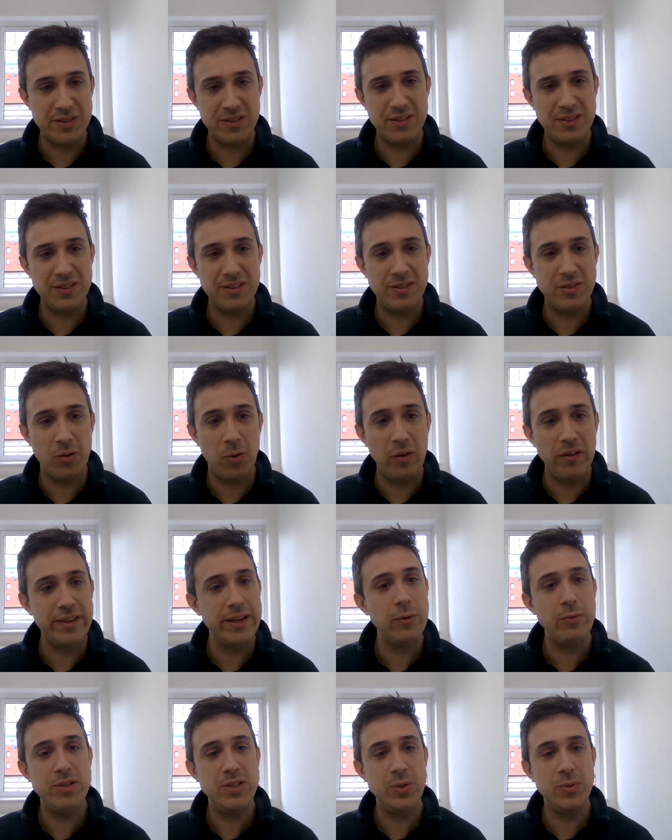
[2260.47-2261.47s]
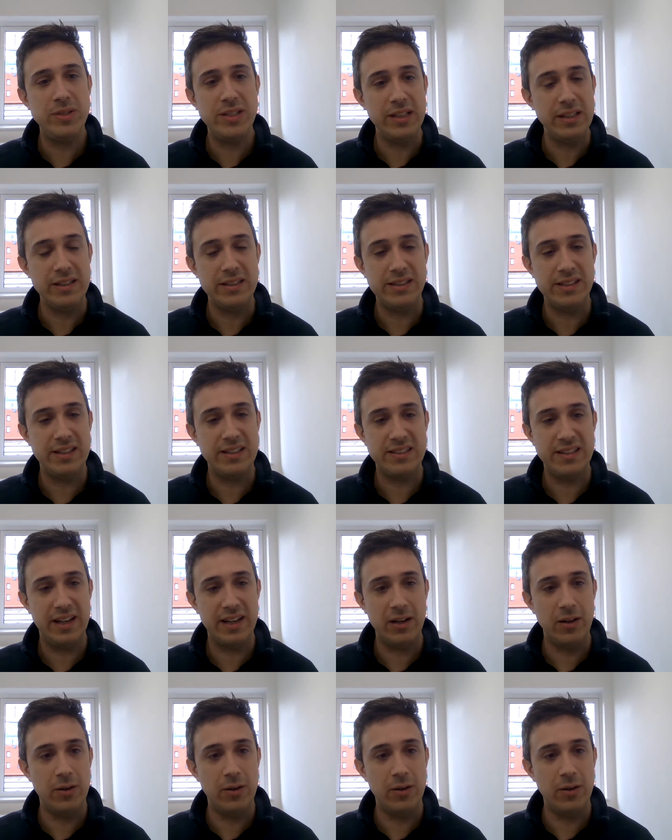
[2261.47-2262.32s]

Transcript: This whole thing with utility is like,